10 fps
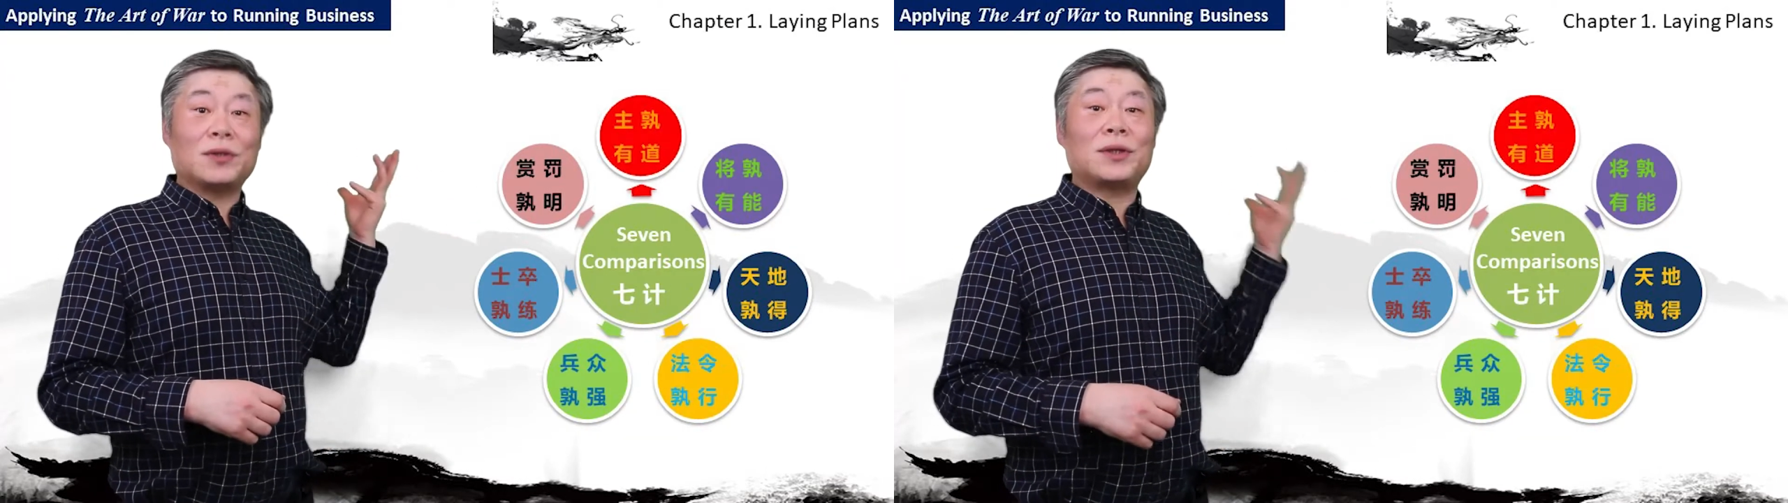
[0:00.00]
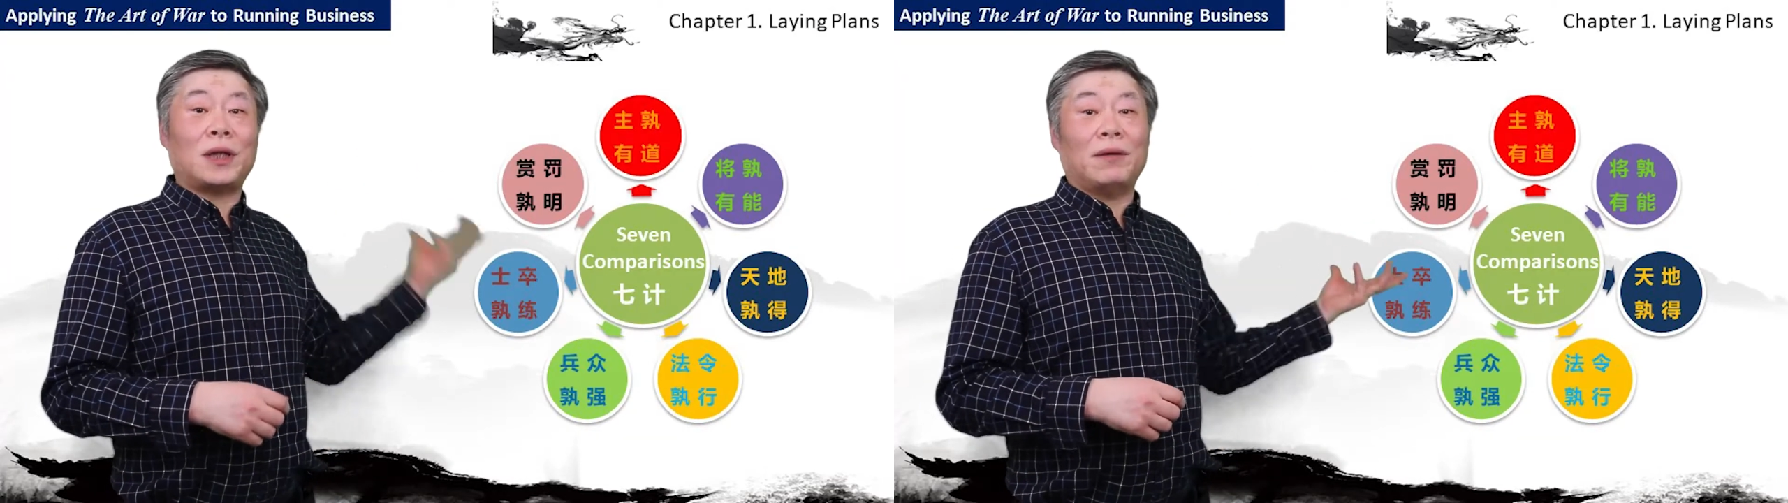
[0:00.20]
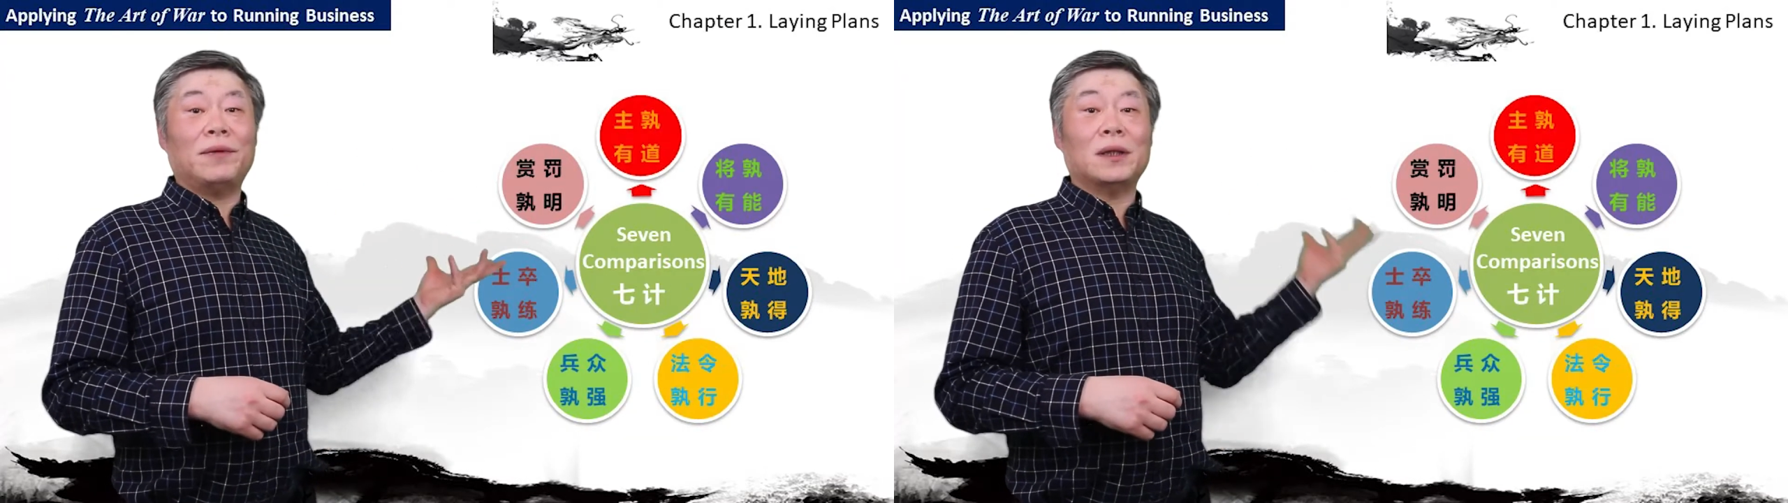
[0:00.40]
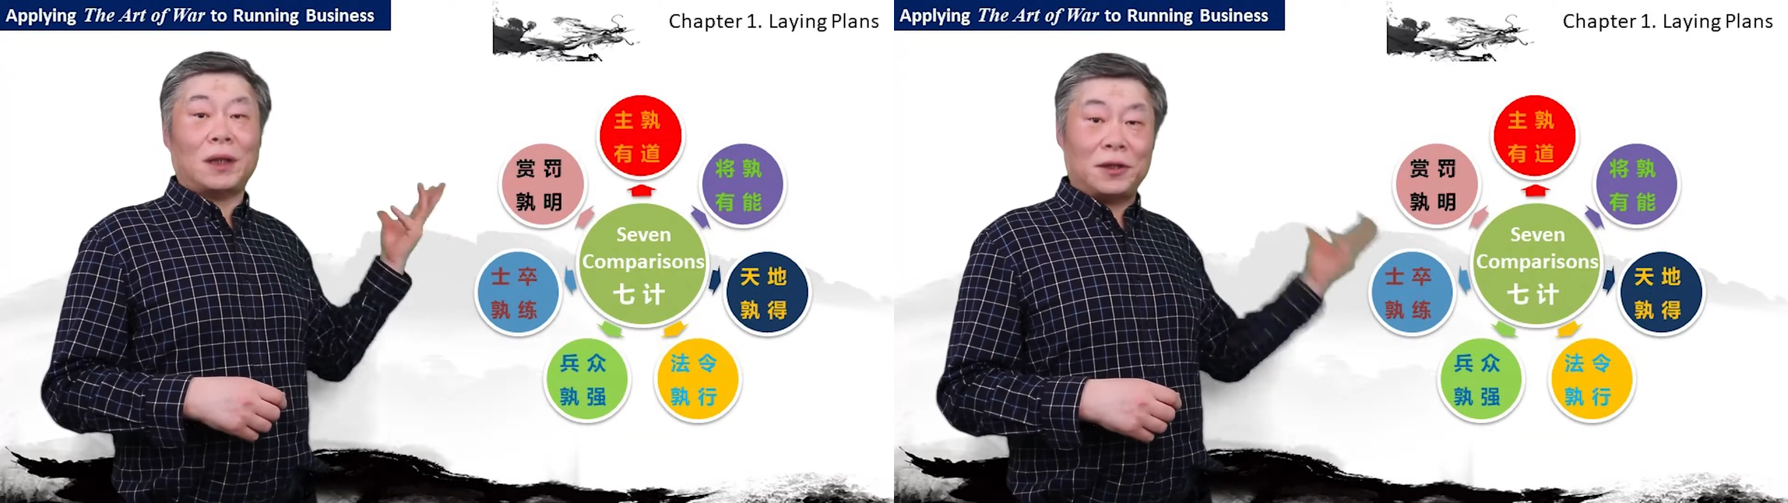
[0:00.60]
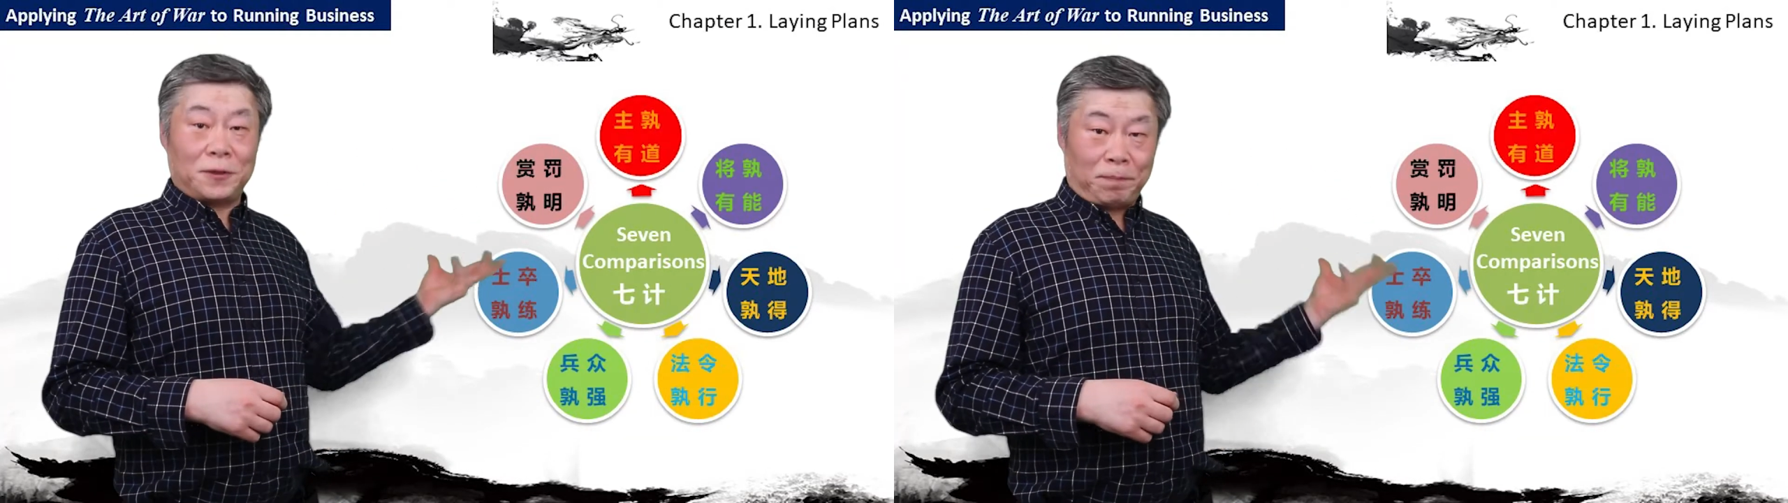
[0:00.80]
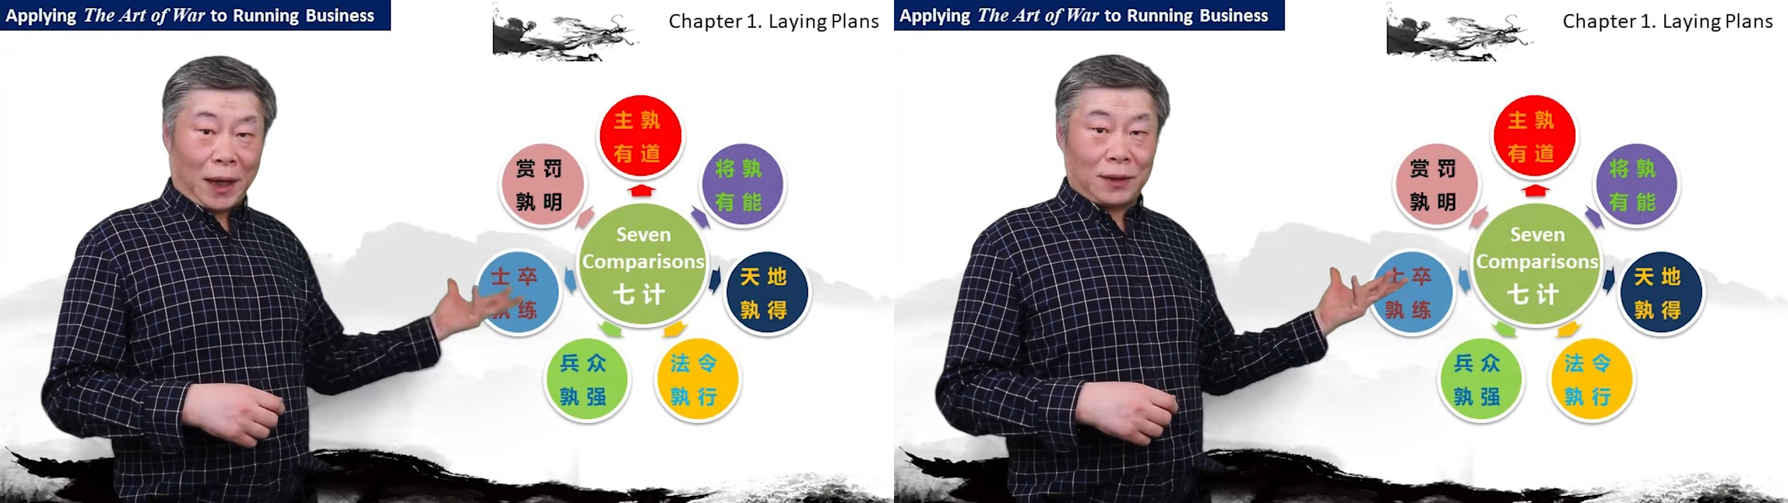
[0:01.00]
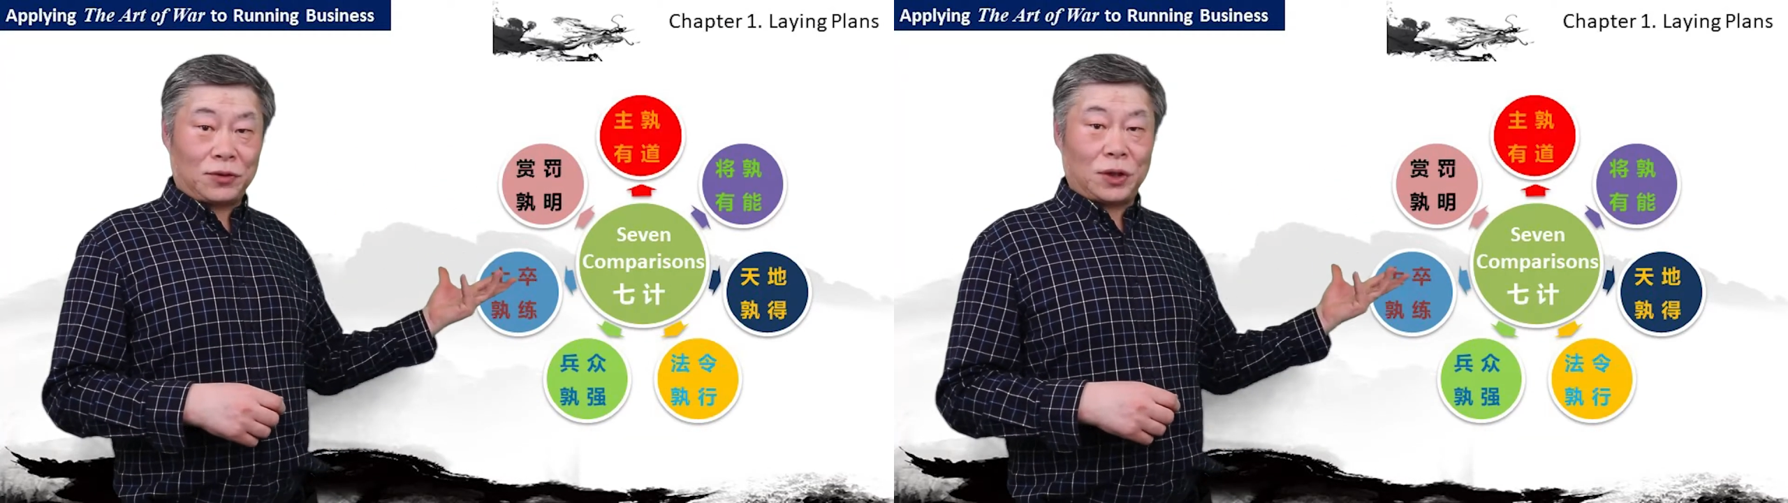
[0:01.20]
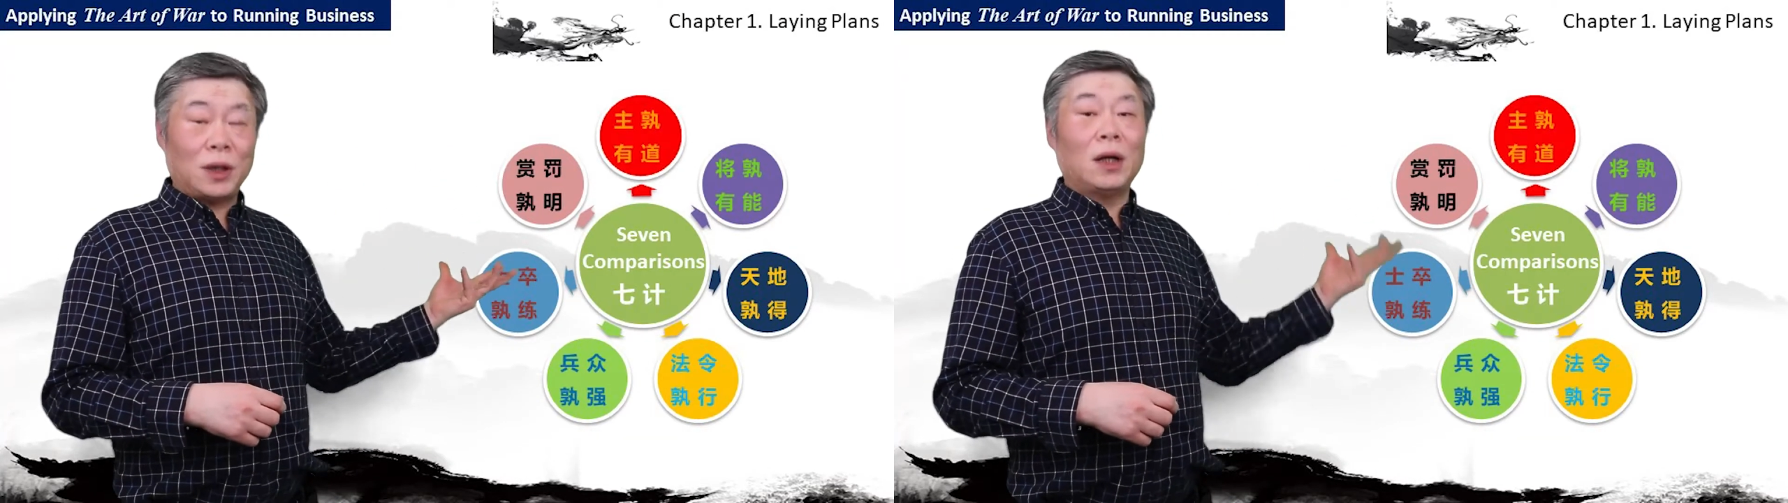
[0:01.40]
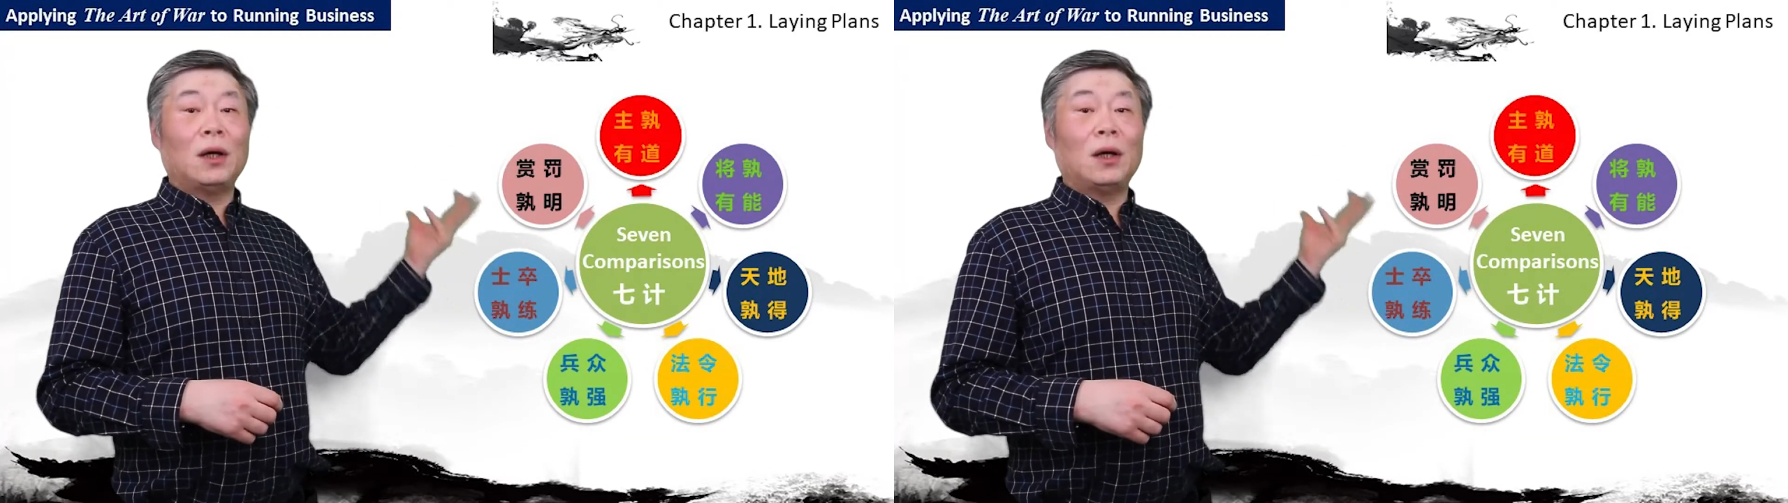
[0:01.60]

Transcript: 7 aspects,